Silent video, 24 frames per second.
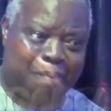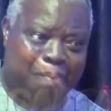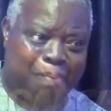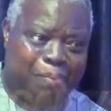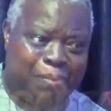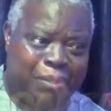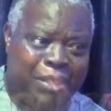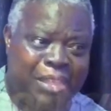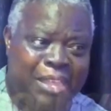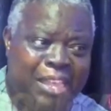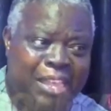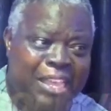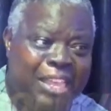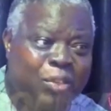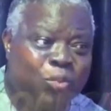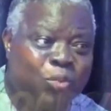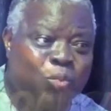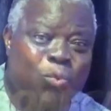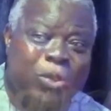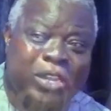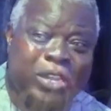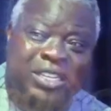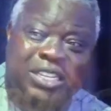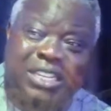In
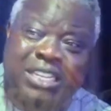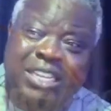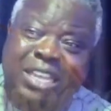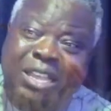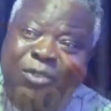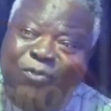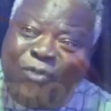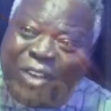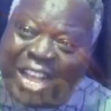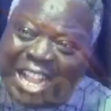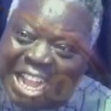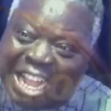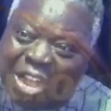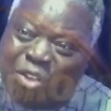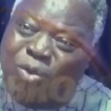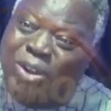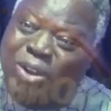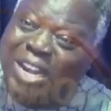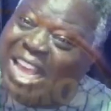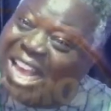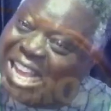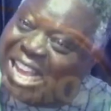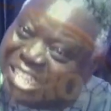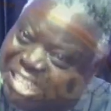which, if I can only
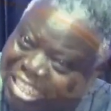achieve